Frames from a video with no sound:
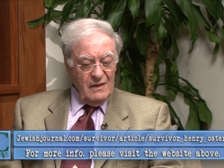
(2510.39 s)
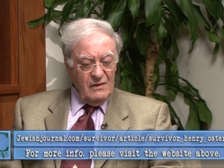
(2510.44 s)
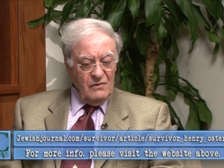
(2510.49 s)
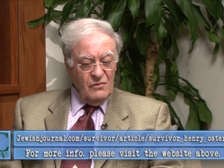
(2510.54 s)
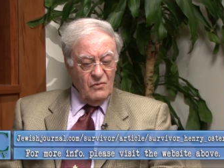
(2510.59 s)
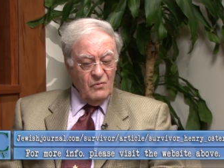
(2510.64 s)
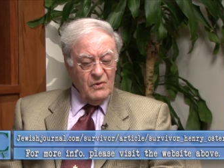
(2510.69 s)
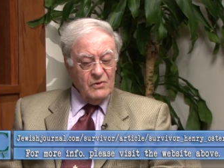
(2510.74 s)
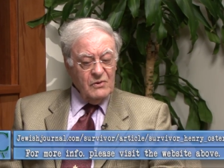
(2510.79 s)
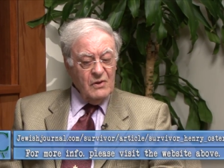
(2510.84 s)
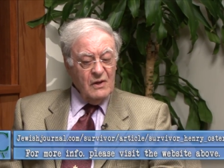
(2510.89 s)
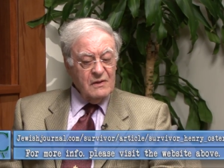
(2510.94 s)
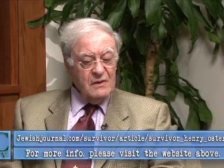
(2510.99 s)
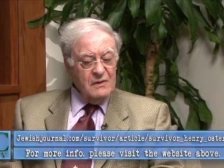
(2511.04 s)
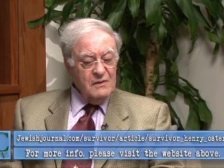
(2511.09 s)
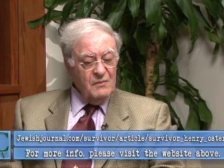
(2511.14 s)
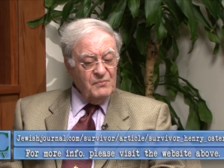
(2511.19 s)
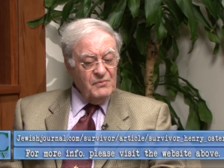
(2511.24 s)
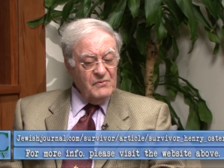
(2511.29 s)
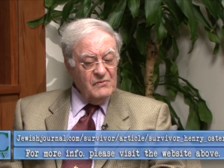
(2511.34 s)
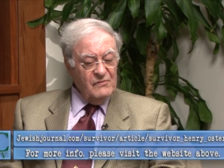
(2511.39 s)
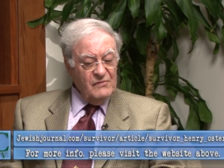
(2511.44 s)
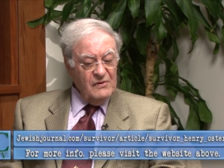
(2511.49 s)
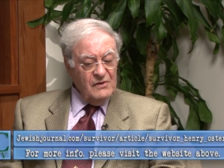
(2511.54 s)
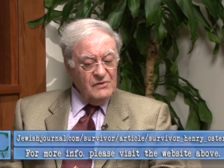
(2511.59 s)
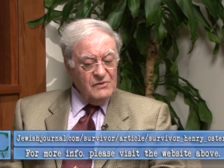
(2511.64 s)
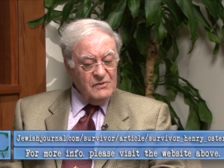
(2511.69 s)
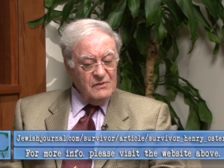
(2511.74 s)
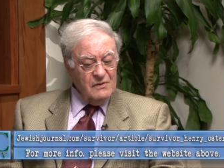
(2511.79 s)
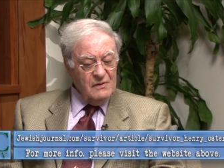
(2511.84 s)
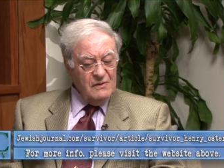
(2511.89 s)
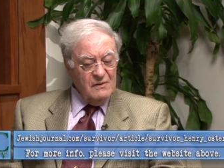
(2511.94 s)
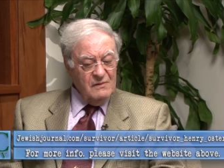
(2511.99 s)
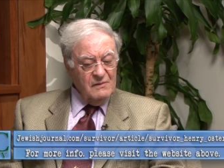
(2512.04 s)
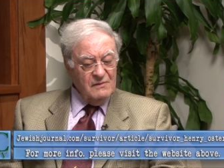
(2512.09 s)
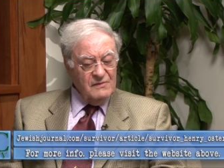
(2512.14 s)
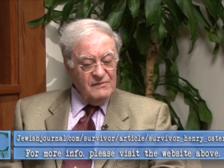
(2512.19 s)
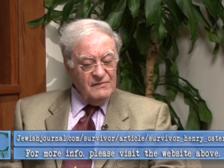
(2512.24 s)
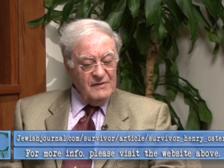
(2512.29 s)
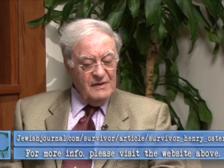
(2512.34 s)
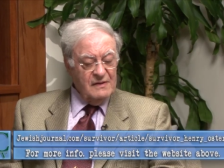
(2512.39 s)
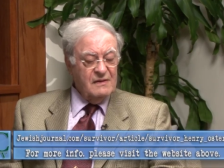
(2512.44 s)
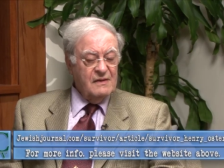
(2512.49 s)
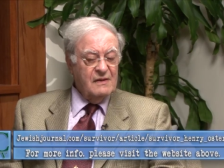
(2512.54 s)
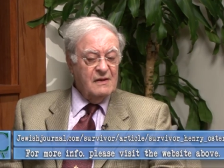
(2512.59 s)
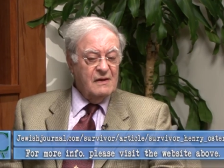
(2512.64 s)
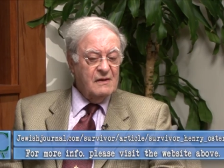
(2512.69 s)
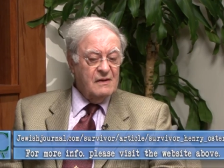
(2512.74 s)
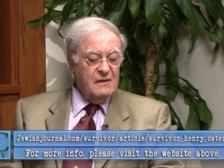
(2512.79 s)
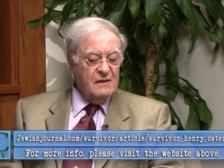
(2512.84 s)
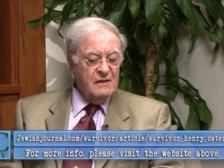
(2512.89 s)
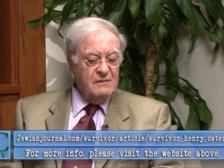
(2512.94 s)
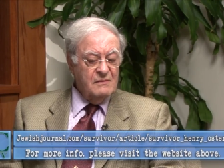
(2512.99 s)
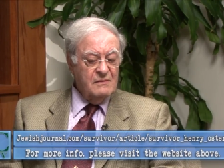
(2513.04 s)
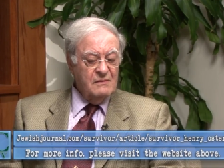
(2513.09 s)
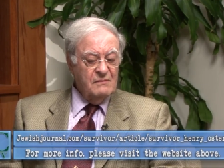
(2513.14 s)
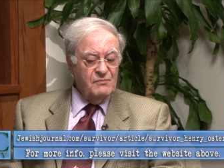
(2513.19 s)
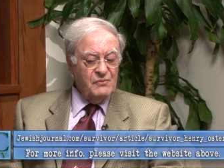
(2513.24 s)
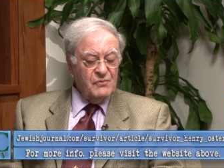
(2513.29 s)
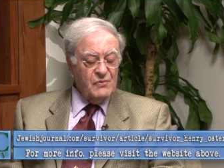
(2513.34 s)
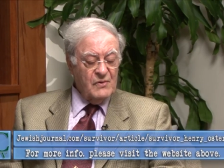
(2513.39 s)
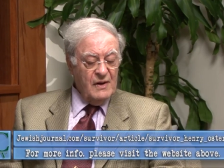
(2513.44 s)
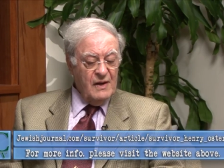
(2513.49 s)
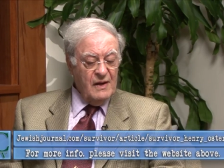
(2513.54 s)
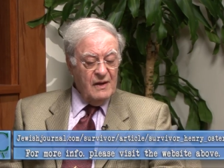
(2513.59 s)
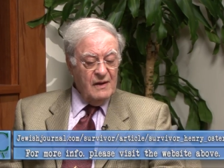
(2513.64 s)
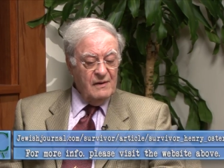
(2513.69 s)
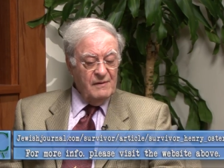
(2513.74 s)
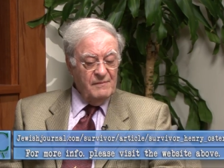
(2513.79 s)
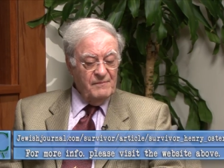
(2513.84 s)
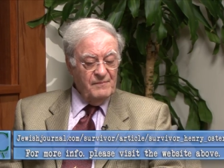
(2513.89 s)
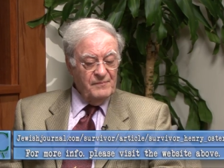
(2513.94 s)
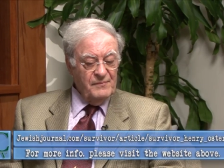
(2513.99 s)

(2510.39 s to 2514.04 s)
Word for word: You are not in a position to sit there and pray